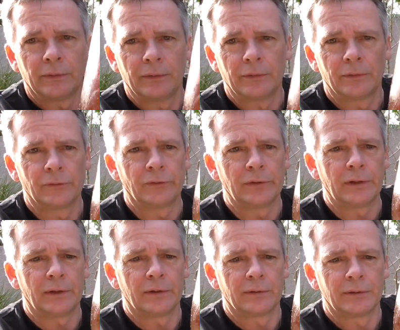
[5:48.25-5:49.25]
There it is
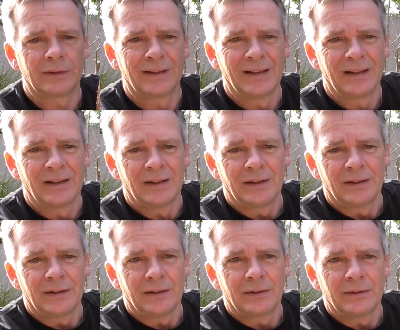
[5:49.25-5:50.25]
there.
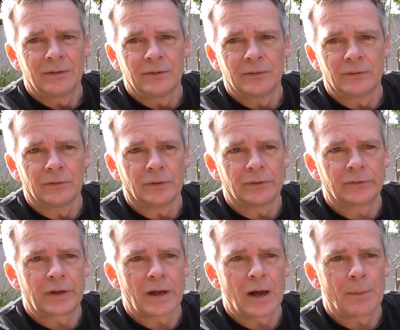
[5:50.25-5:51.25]
Some nice
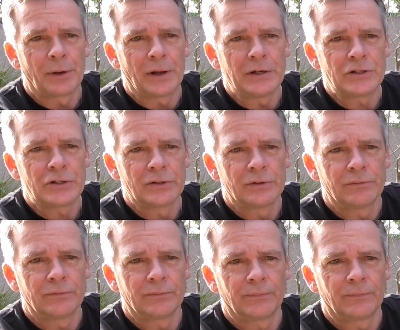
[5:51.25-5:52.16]
carbonation